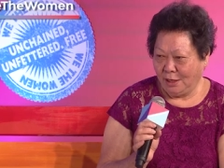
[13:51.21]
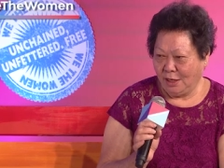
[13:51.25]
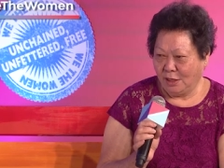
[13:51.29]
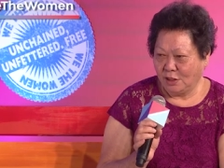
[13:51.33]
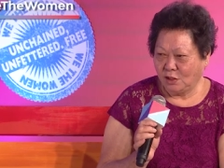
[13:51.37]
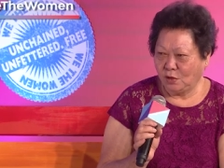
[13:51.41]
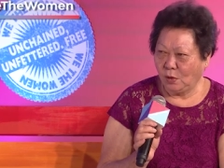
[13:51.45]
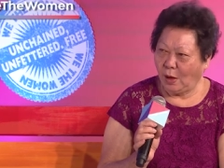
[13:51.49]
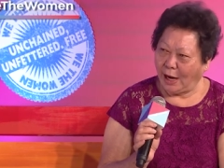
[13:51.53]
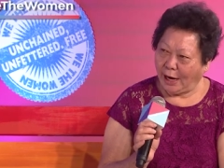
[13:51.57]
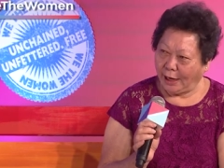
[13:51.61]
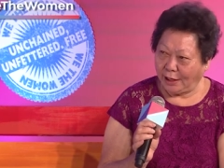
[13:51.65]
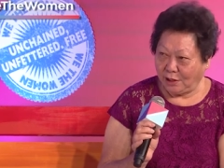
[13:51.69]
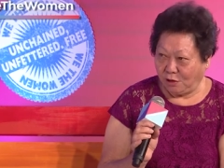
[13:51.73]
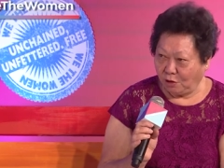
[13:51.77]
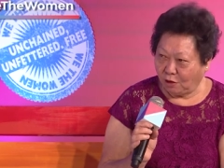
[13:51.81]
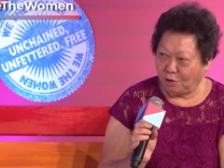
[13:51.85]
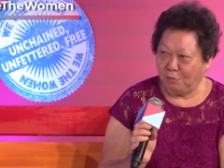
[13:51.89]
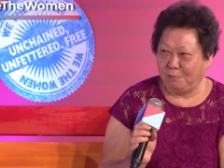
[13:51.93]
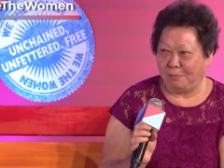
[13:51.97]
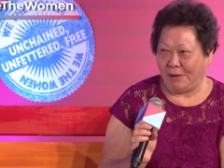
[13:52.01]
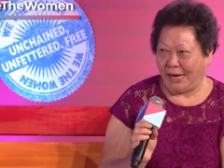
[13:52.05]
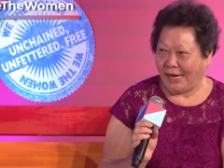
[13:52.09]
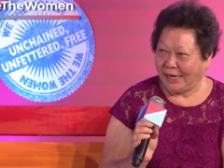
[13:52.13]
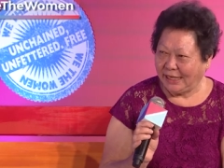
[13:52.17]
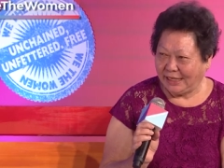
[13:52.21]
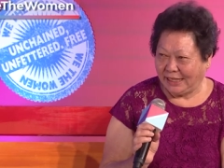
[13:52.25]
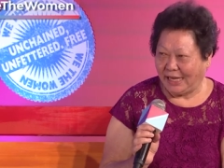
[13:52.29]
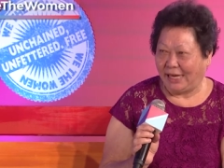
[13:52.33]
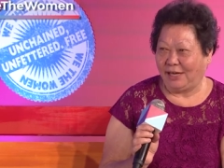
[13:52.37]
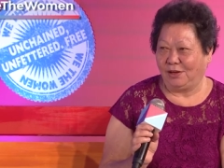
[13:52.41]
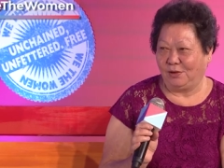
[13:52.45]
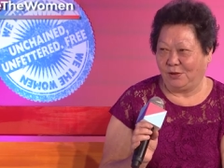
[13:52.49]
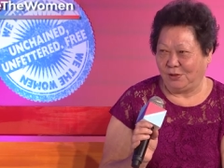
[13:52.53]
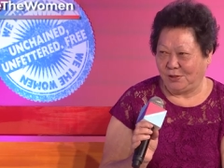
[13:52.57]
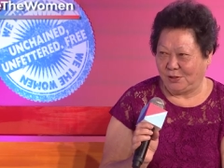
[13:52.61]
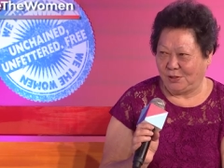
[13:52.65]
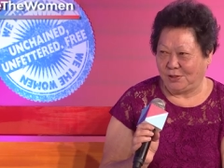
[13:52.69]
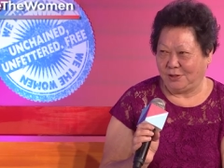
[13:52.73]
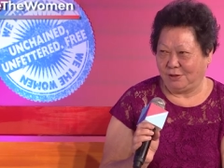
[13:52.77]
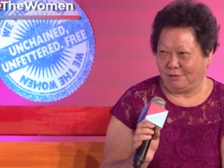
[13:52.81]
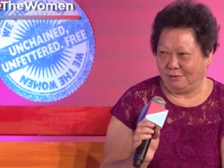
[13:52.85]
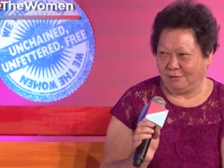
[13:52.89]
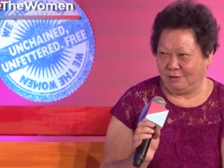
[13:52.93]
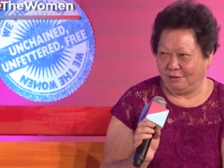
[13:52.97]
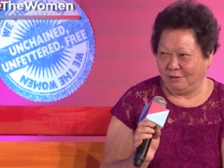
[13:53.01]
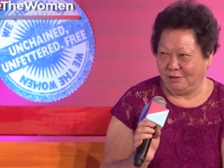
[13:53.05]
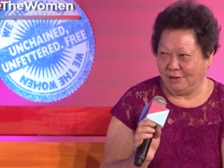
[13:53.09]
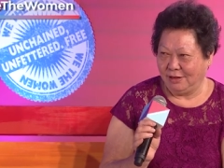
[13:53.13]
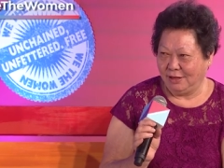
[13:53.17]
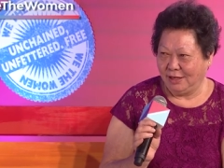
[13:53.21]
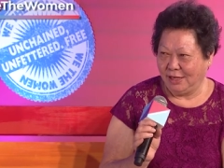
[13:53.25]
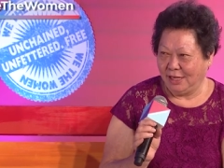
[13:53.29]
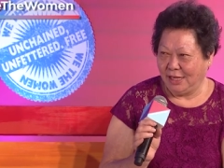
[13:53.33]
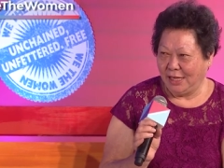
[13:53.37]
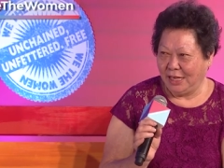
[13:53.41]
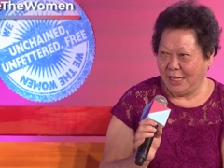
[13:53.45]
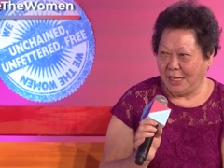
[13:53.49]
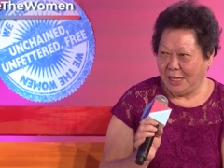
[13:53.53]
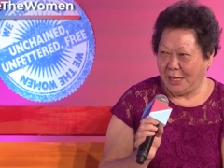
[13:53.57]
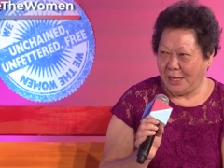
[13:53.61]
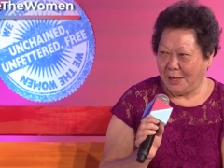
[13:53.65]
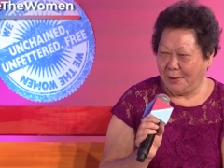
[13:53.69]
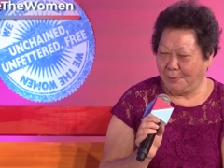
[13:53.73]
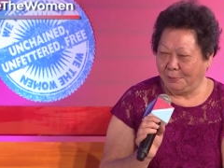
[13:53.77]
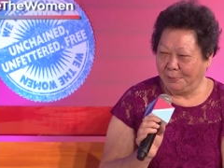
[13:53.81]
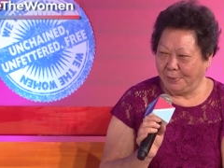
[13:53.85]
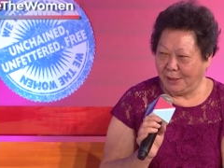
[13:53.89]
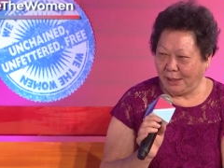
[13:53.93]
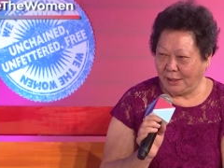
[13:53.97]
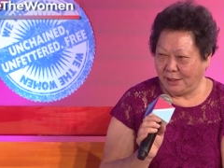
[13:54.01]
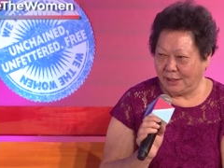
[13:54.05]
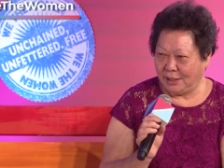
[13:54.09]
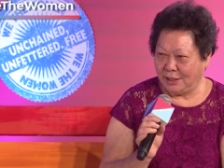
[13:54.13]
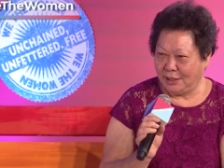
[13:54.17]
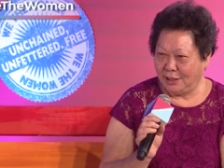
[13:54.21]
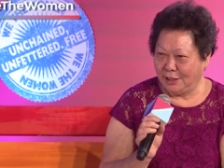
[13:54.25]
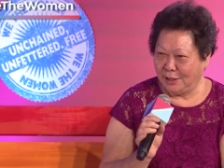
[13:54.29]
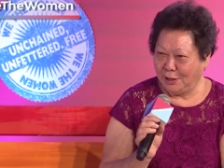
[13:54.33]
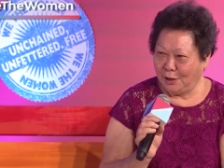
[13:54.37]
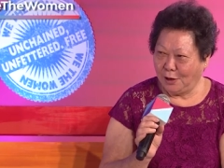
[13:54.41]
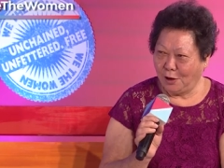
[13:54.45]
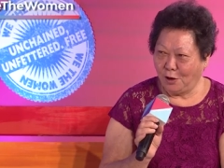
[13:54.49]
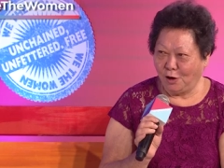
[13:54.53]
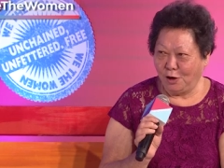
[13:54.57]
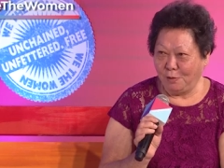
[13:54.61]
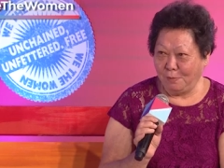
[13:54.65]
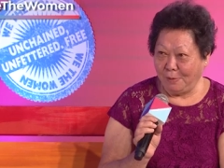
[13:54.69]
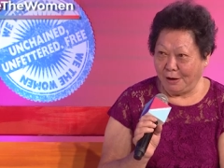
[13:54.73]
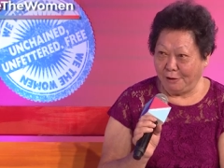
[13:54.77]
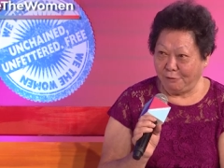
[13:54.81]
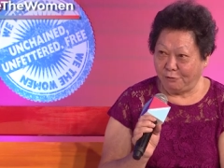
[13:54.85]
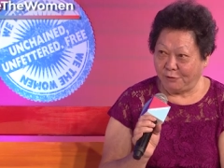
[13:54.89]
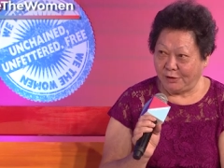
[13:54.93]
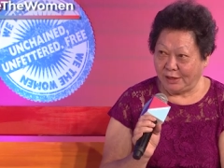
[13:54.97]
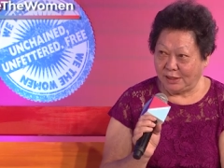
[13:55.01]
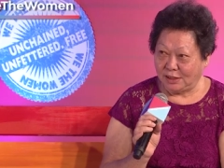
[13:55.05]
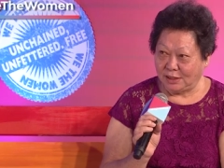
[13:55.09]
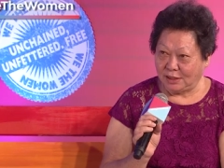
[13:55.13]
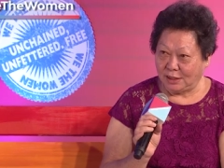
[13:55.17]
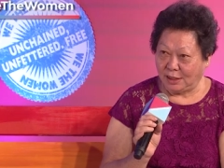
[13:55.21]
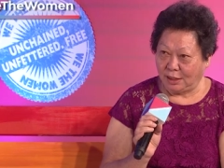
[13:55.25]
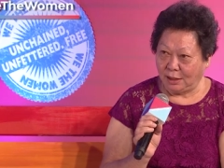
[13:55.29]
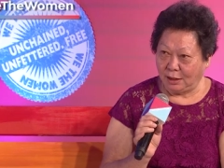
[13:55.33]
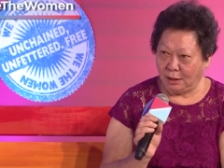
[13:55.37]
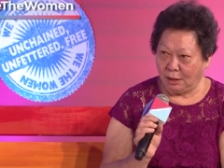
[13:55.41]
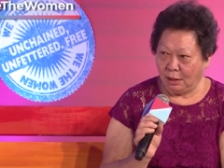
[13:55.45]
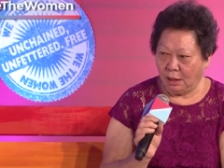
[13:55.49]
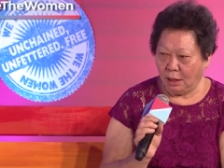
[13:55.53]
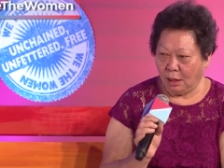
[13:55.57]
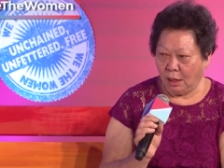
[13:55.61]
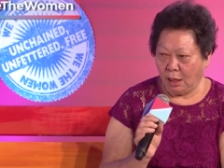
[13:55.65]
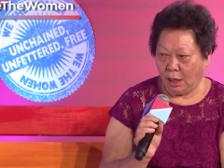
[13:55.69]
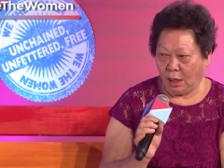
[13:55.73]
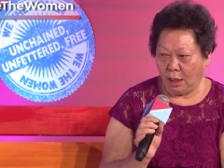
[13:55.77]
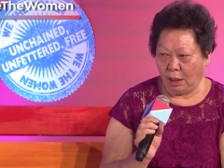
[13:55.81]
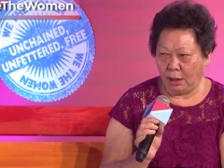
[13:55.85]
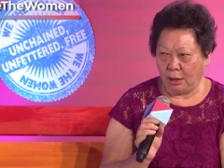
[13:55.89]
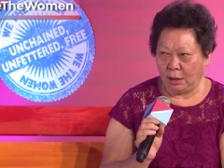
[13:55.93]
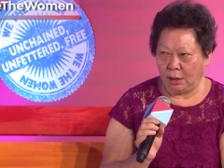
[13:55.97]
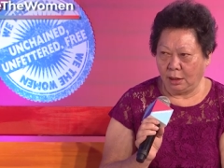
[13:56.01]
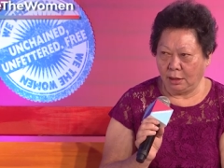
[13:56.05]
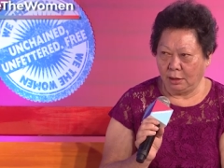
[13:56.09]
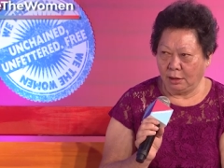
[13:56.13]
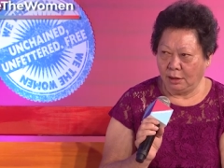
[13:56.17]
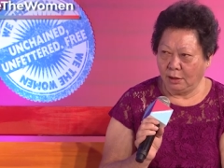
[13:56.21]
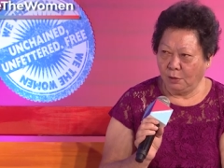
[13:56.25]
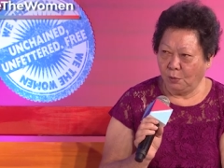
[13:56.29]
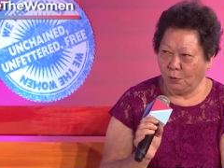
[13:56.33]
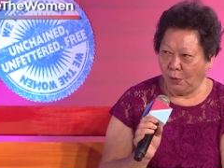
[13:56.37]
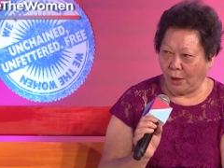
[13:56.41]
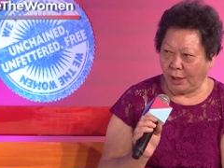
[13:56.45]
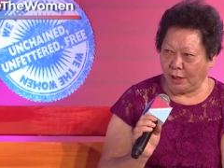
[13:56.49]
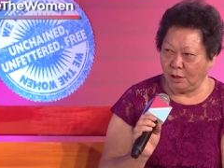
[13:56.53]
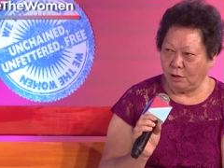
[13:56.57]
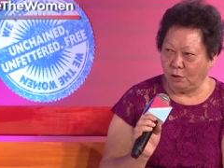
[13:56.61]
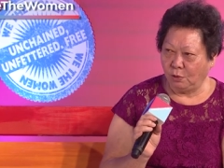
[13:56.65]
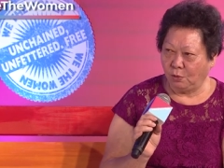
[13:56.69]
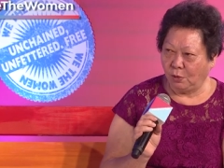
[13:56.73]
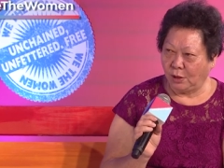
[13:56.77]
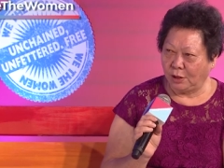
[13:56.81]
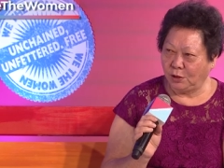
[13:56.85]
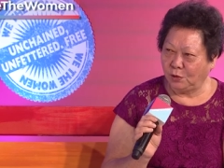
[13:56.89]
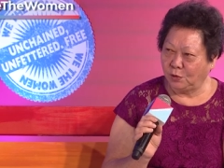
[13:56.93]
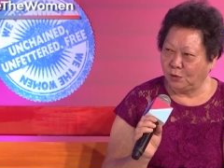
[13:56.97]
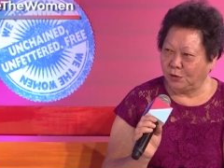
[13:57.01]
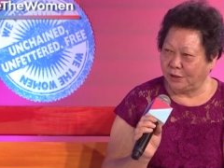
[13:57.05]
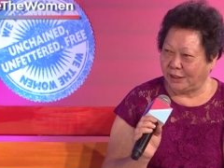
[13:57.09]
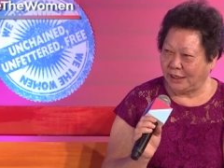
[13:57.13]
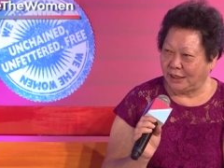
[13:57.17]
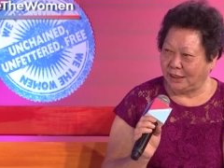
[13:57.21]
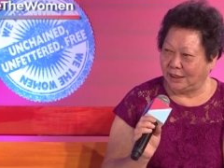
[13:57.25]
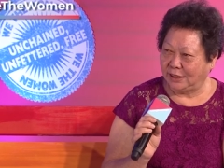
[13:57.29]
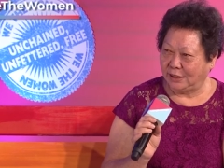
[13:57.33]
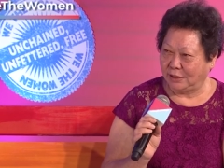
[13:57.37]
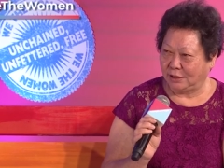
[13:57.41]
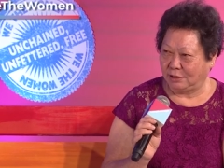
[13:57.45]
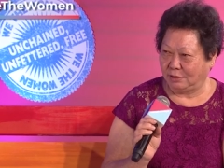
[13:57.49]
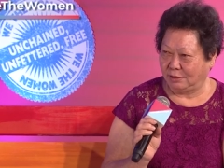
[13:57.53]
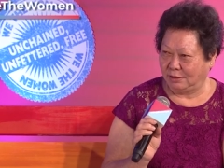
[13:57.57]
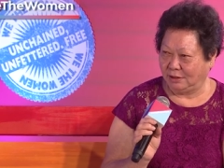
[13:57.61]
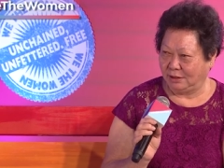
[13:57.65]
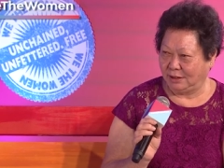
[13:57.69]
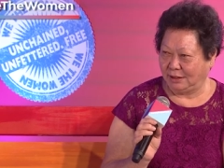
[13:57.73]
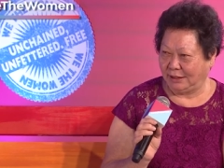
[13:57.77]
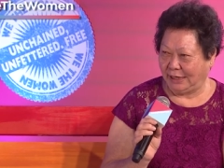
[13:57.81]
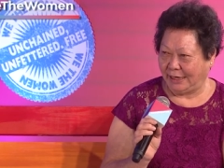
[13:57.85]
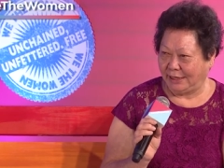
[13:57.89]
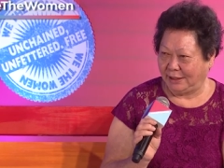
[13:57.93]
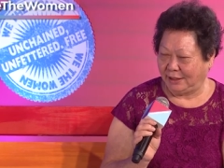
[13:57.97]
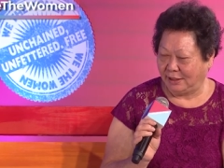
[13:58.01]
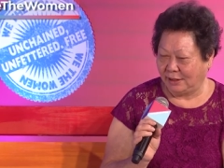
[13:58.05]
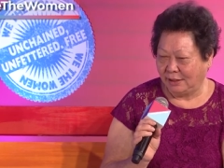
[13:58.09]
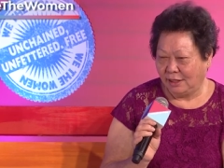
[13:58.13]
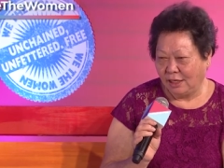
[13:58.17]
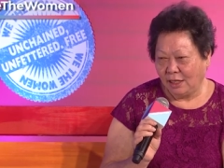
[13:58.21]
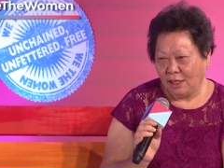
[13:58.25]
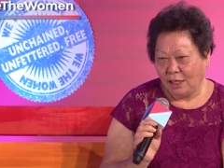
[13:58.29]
So I don't mind that also. But all my friends said, hi, why you want to take this title?